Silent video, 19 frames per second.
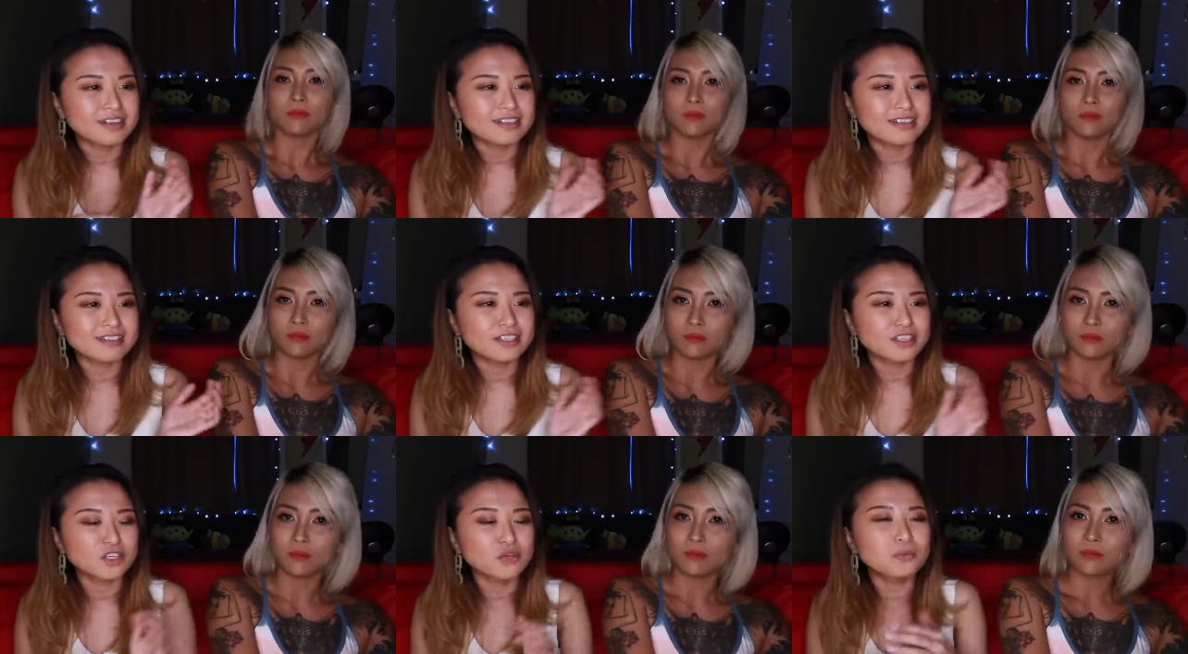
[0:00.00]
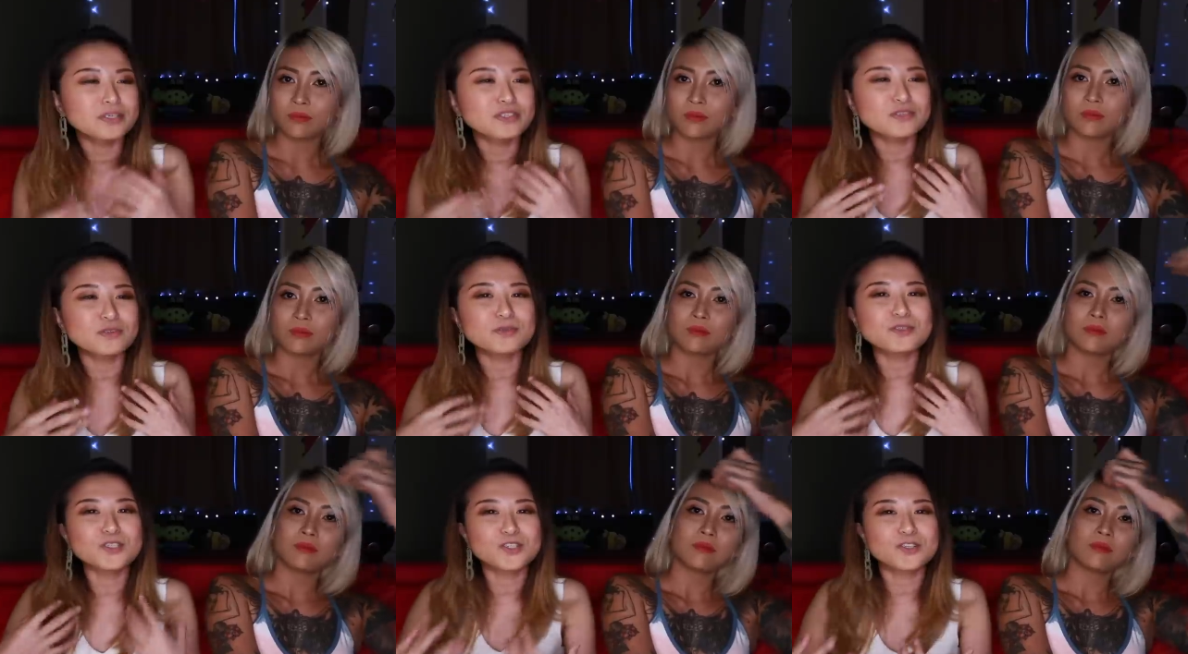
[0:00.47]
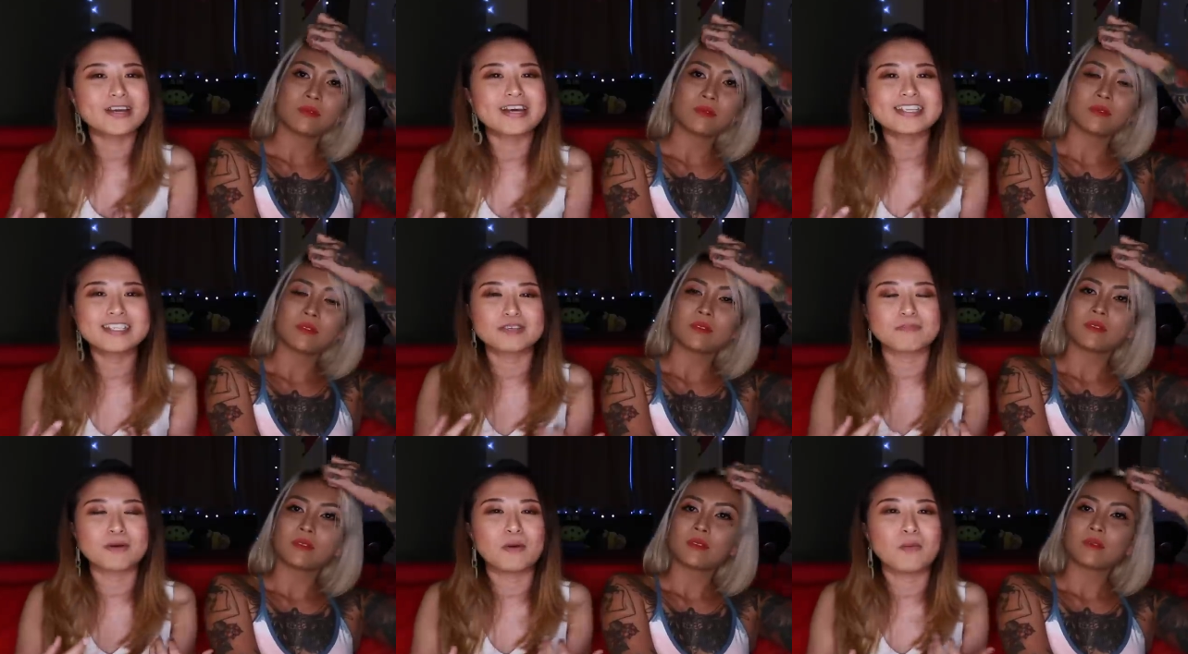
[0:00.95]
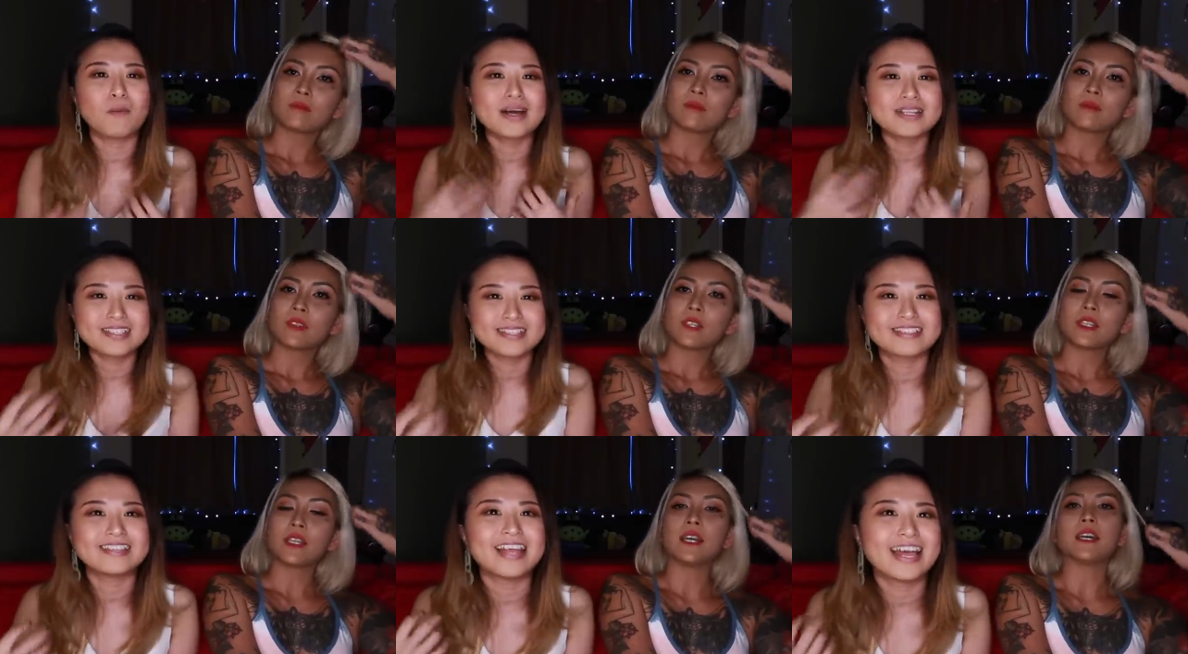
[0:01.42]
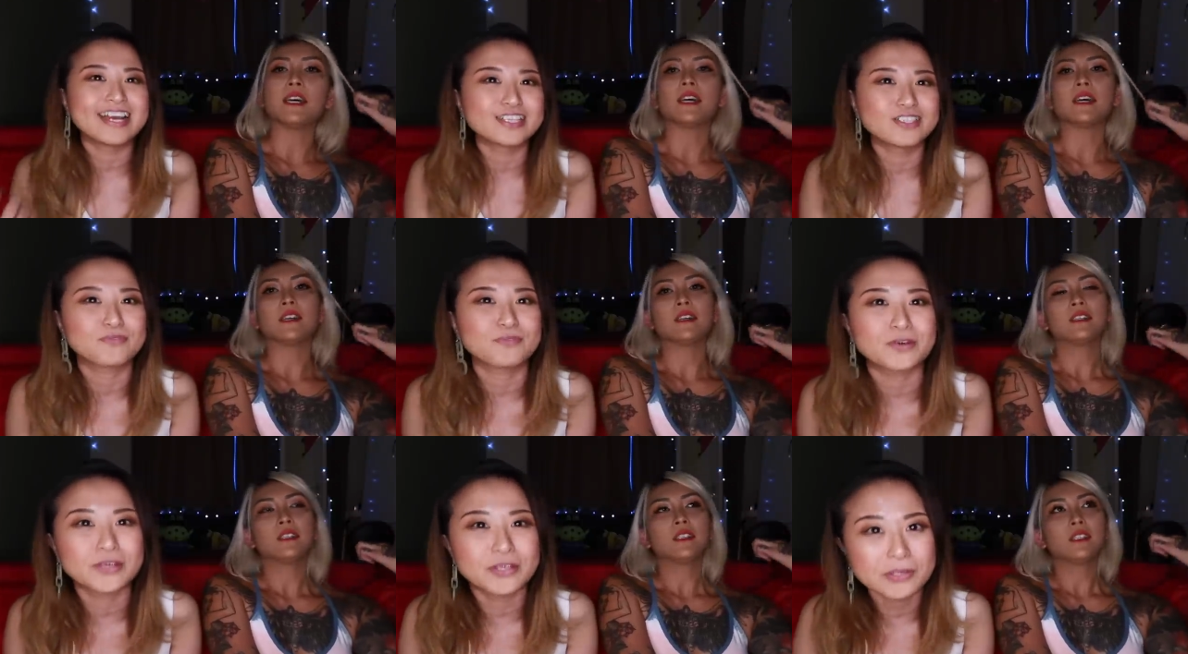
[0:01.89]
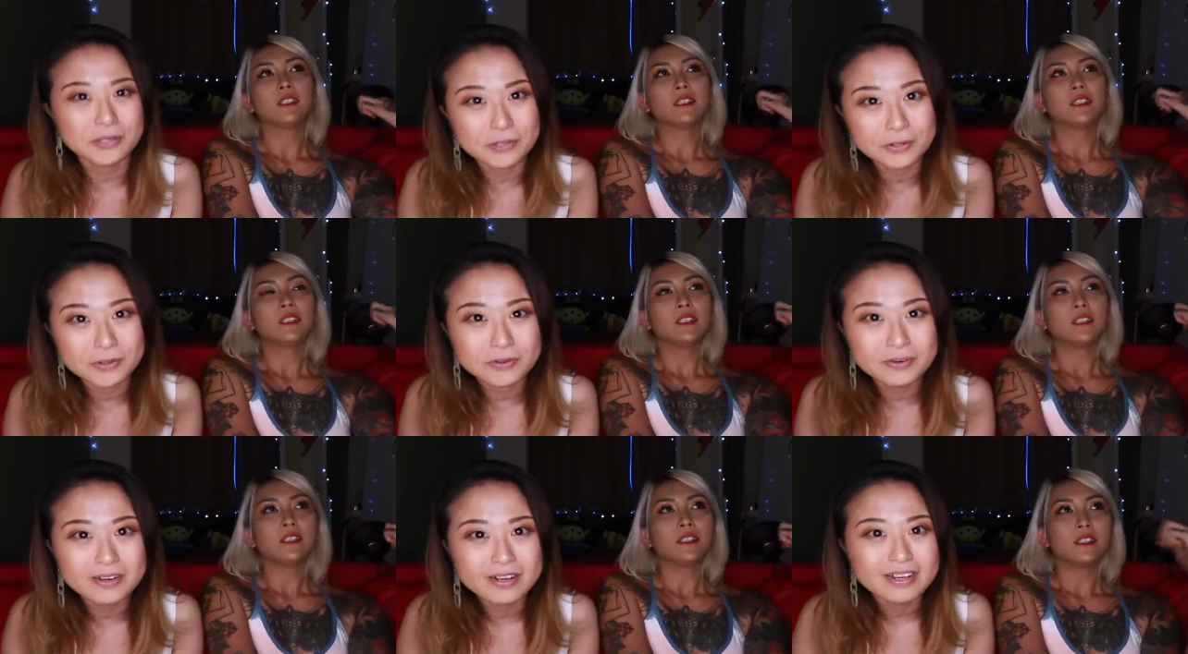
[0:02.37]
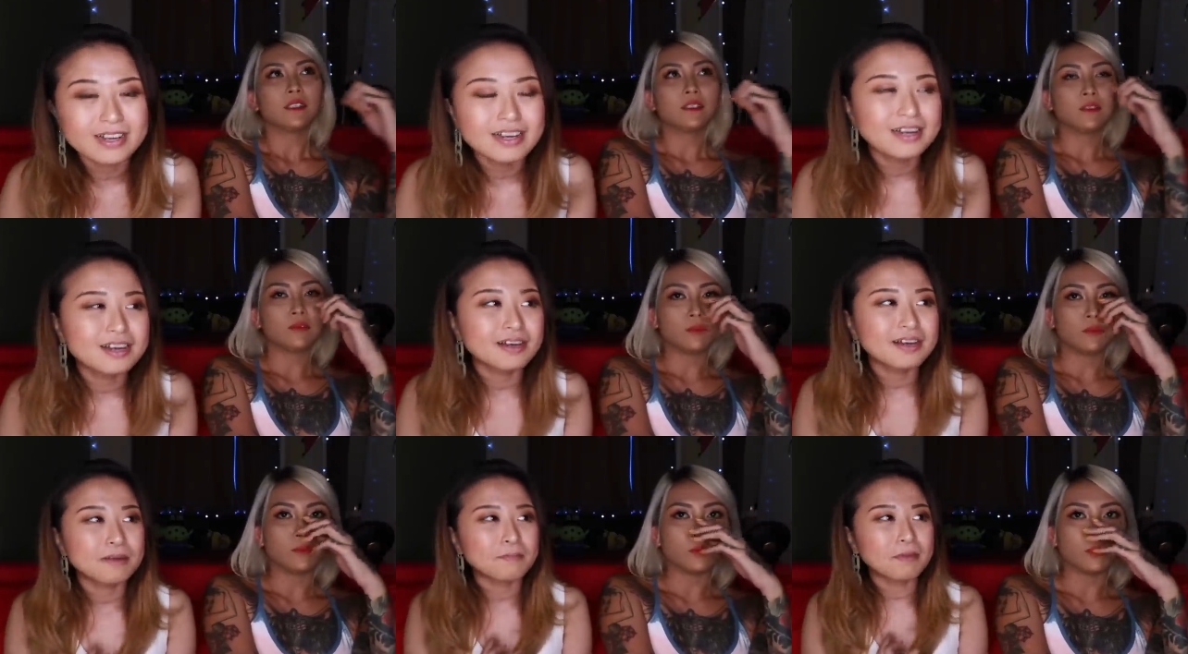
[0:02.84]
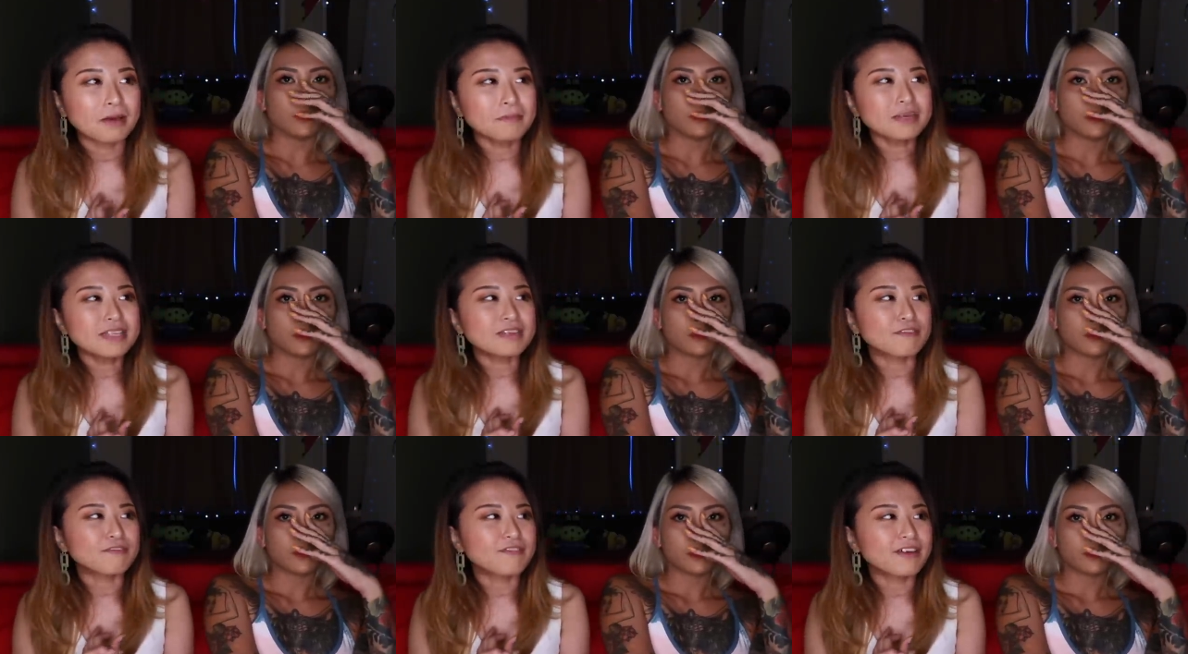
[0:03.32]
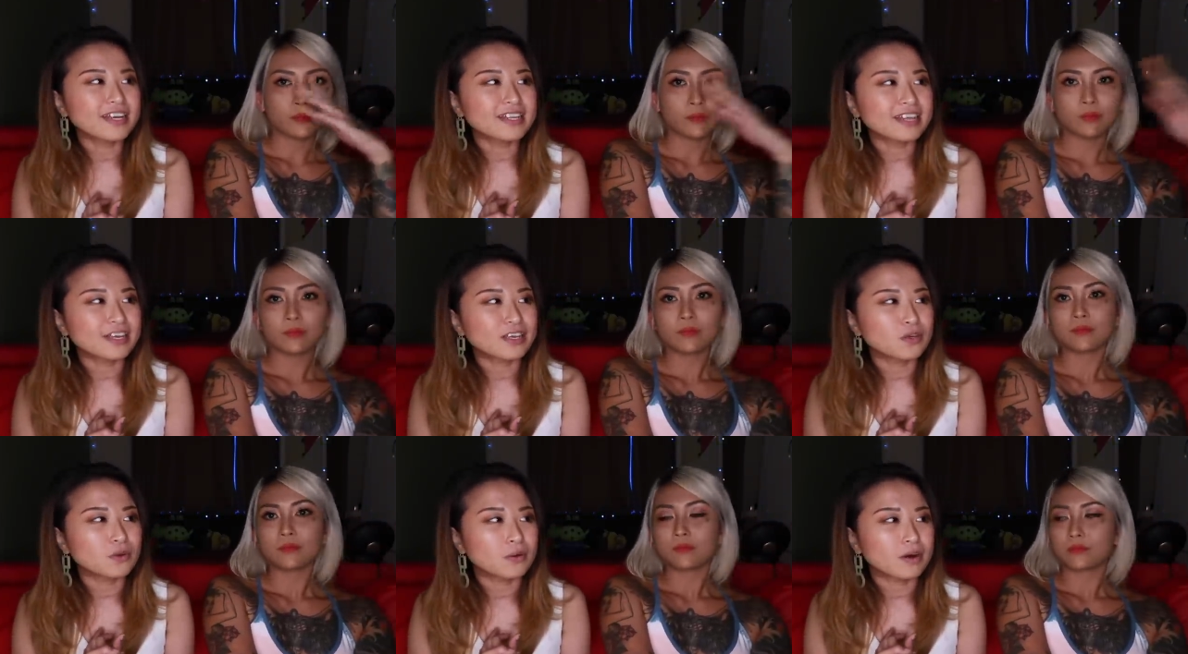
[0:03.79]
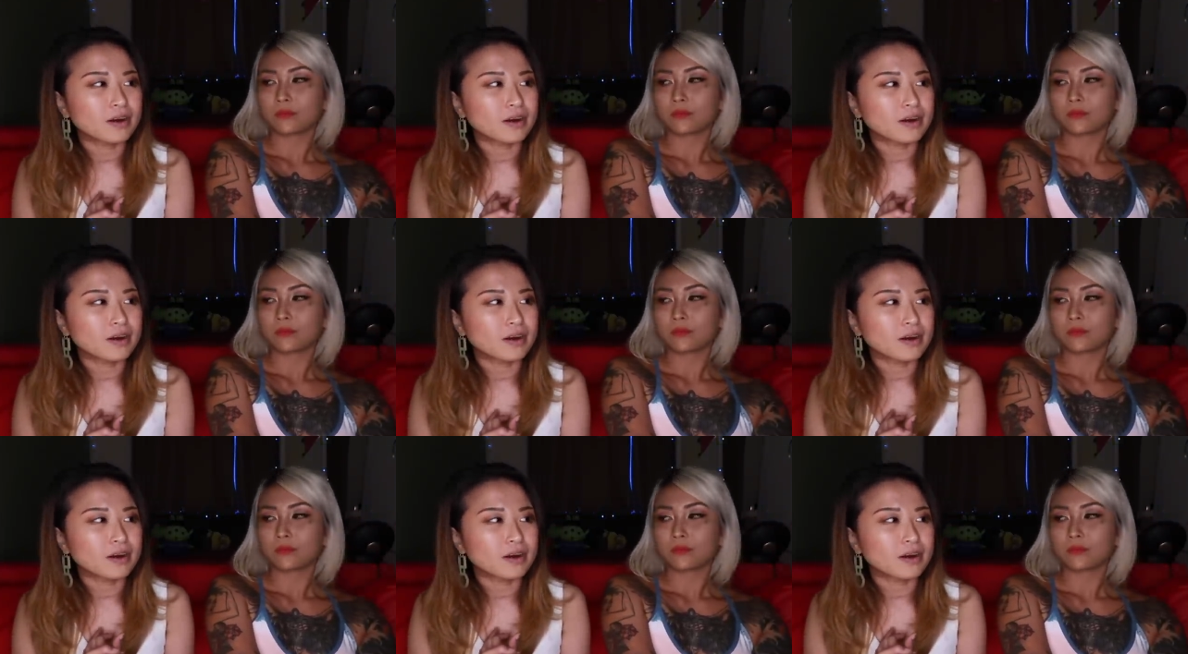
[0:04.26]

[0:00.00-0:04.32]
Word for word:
Speaker 1: last mm. year. You were so stressed about what's yeah. next for you. Mm. But I mean, the fact that you